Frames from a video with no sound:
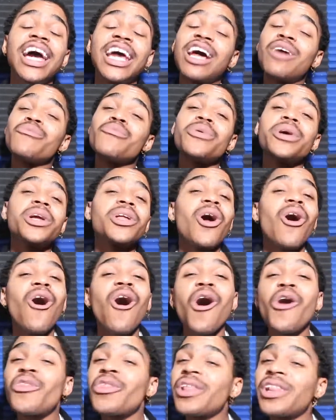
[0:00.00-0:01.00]
And I'm bringing
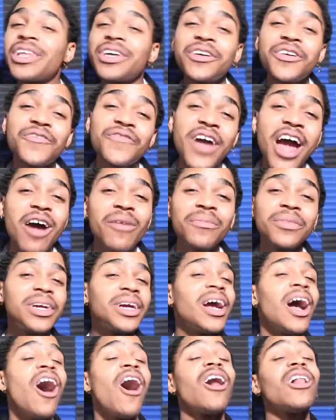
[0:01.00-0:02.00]
all the Leo
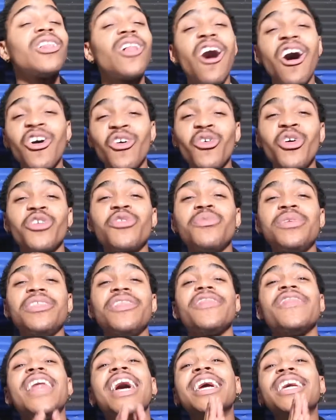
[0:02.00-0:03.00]
family along with me.
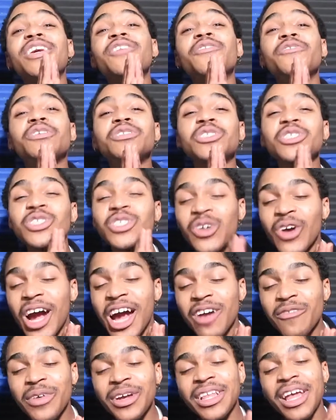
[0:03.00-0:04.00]
Thank you for
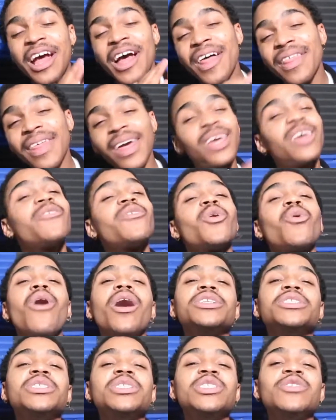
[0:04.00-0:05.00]
subscribing. Thank you for
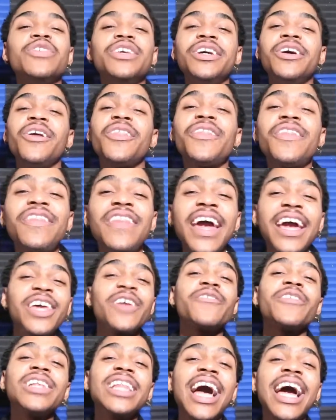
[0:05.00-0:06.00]
watching this video. Thank
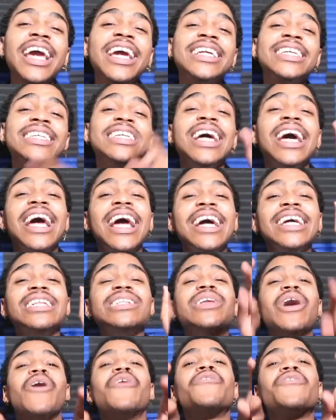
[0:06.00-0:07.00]
you for liking it.
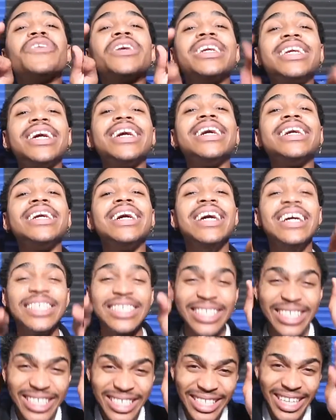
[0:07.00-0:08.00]
And don't forget
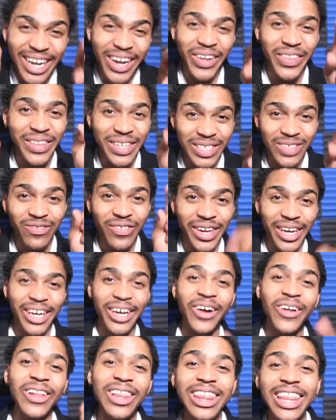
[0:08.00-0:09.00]
to share this
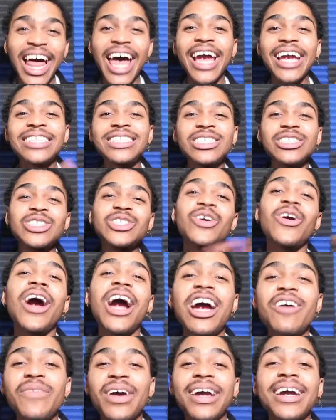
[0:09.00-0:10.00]
video, like,
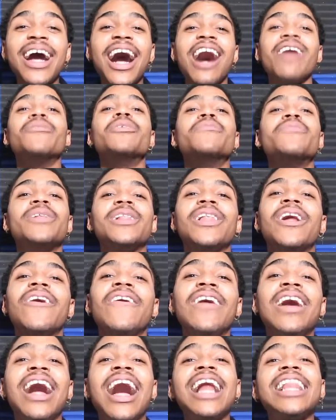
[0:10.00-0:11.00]
subscribe, and comment
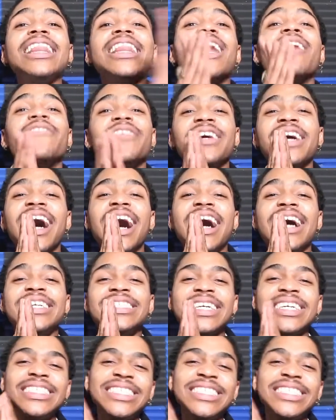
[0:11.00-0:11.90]
below. I love you guys.